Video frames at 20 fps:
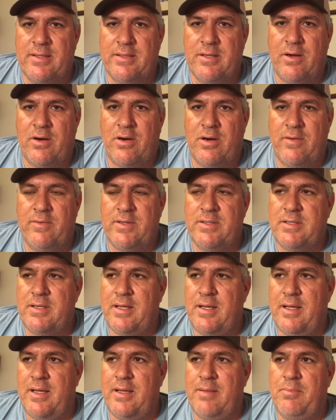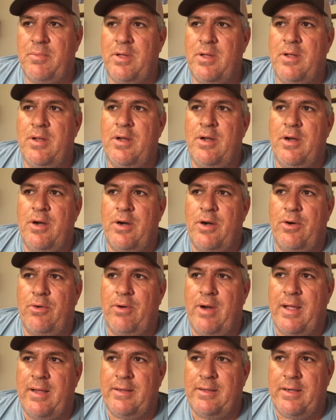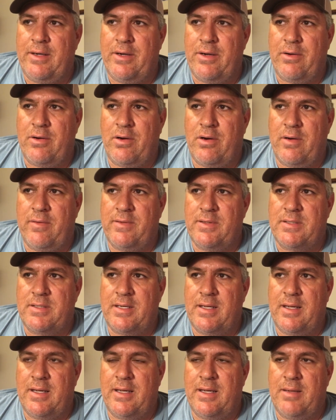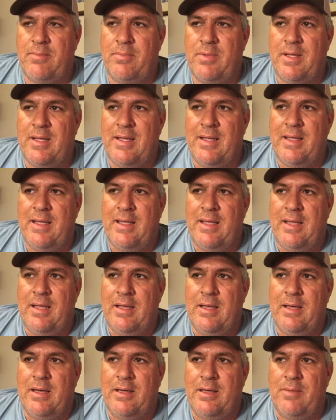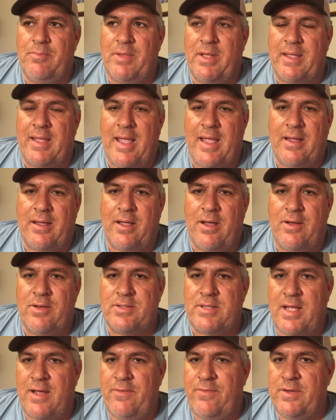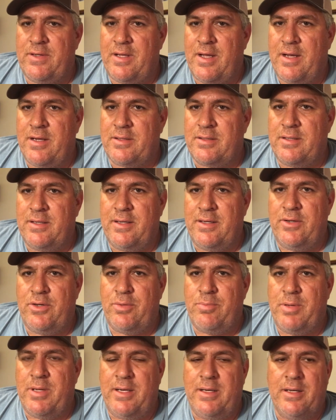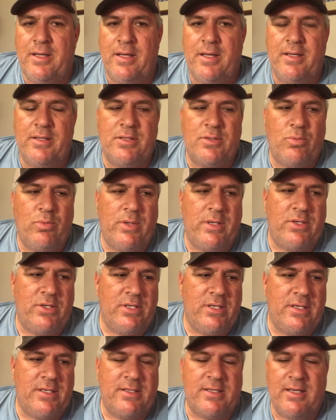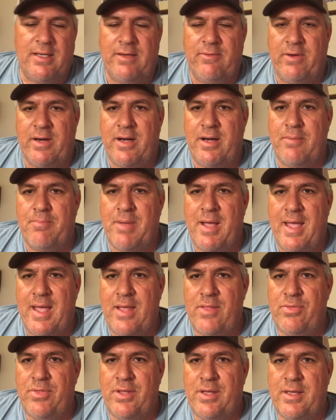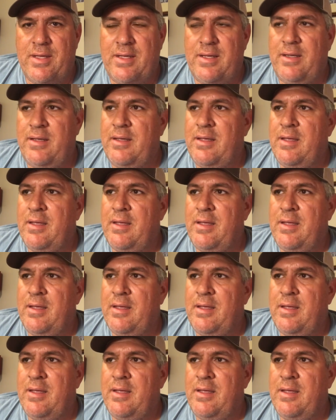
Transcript: at harvest time or right near harvest time. They can cause alpha toxin in your peanuts, which is a very bad thing.